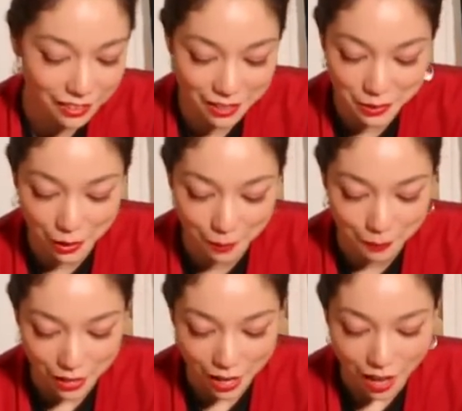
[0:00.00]
That's
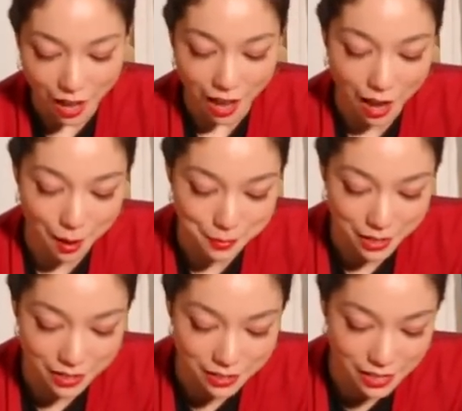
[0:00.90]
all I'm
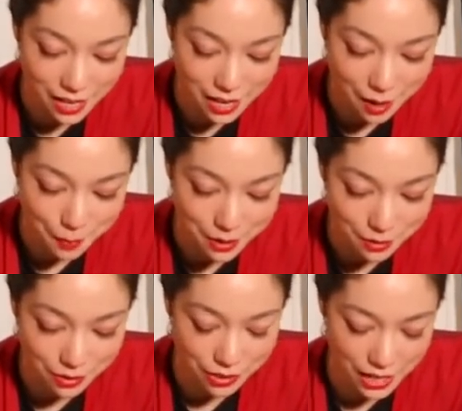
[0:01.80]
gonna say
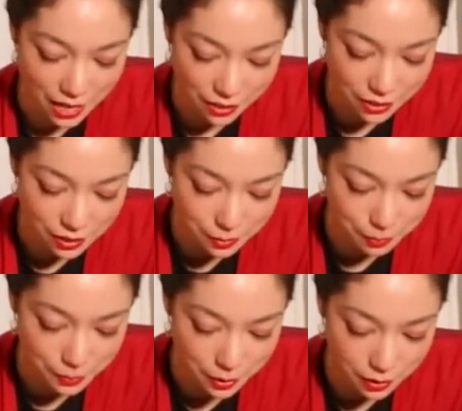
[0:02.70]
about that. This
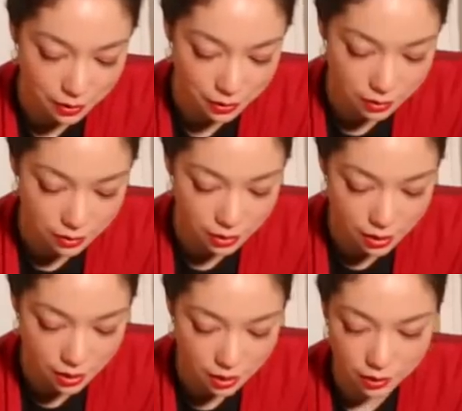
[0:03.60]
marker
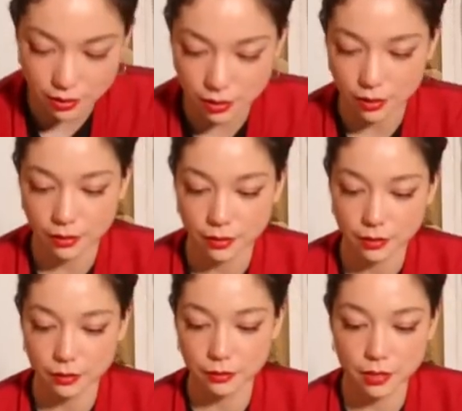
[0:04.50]
sucks.
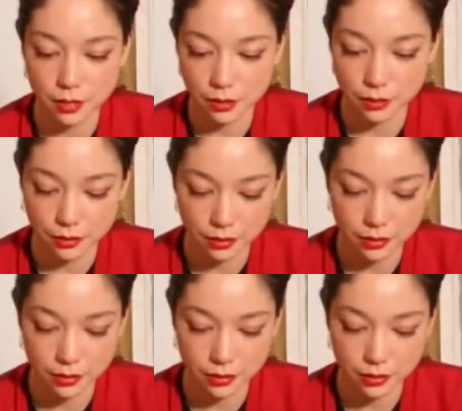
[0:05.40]
Oh no.